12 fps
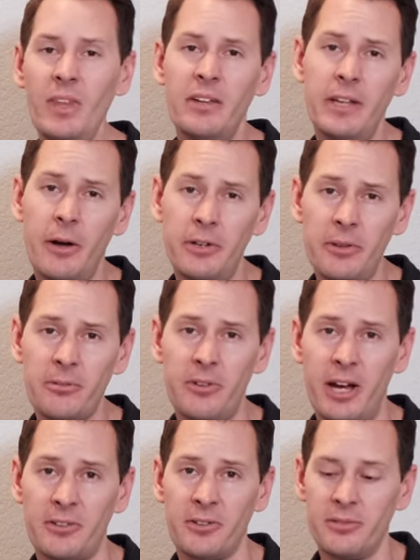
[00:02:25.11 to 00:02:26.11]
Now, another
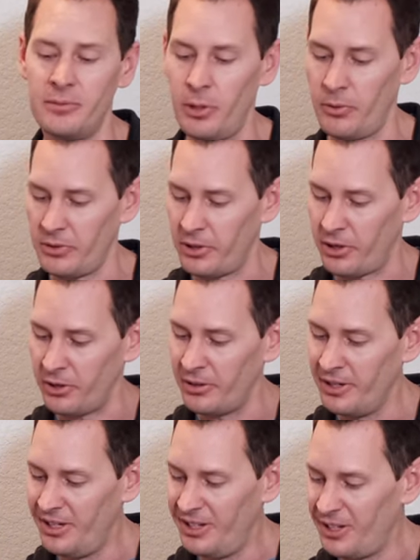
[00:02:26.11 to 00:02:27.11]
factor, knowing that our
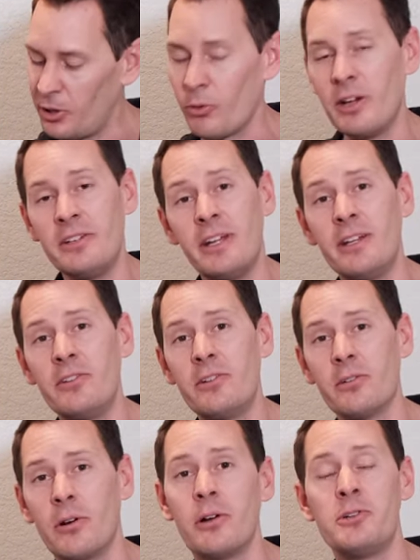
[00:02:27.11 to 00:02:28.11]
Great Danes
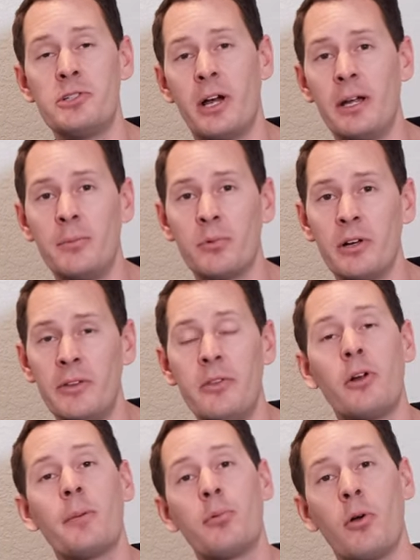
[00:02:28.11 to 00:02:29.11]
here are a giant breed
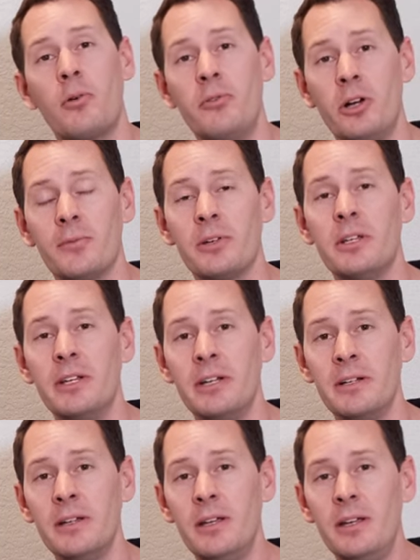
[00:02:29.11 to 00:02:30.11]
that are prone to
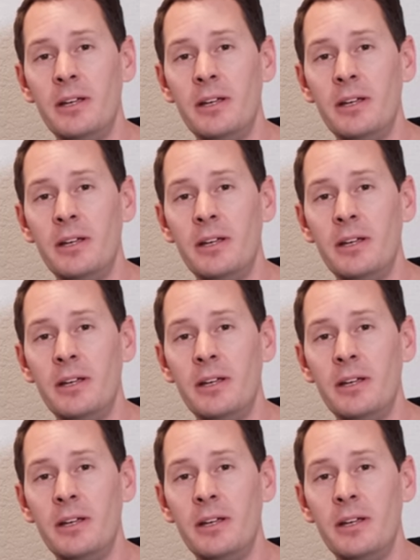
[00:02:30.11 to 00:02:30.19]
overheating,